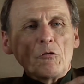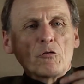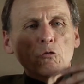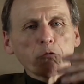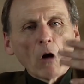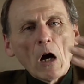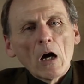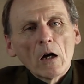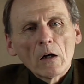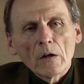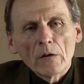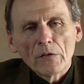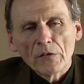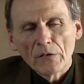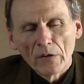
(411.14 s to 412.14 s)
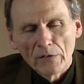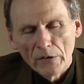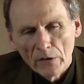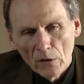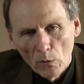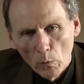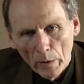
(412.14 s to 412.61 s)
drugs to
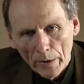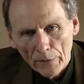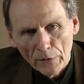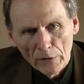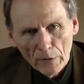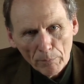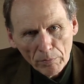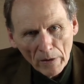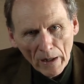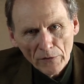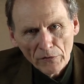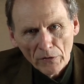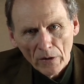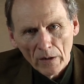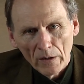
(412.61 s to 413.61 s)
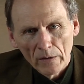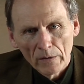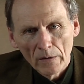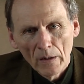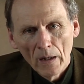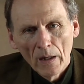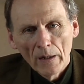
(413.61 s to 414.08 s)
deal with
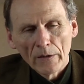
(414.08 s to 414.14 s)
depression,